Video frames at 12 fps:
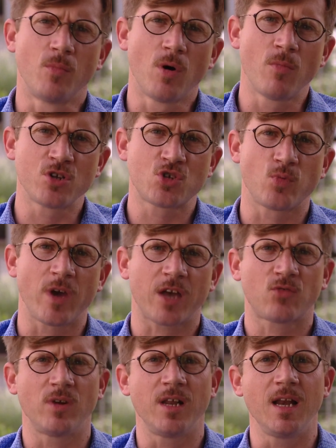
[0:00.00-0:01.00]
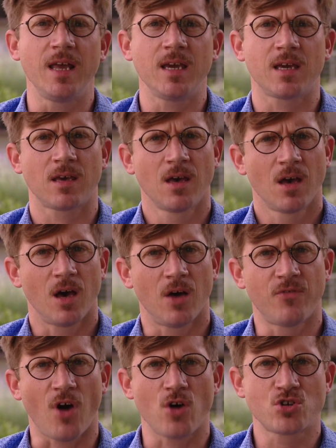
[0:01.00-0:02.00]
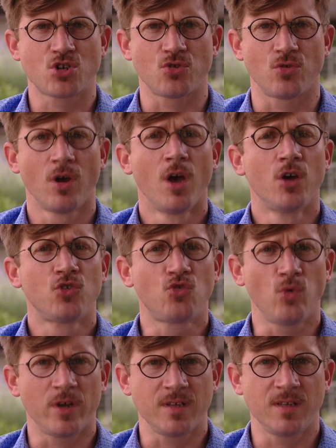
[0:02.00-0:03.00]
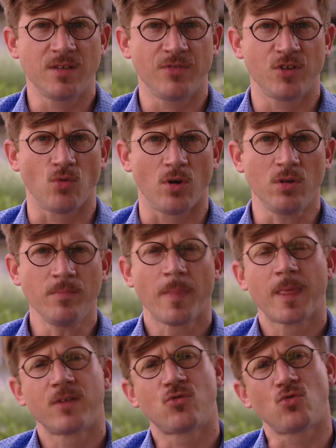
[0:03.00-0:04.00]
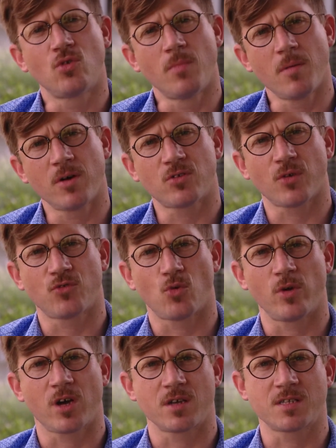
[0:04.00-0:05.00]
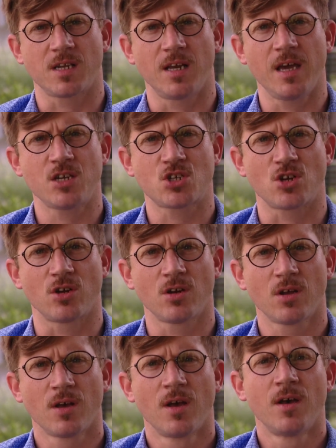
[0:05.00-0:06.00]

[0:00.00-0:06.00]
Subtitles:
moment we actually link a voucher to an individual, to the moment of the reconciliation,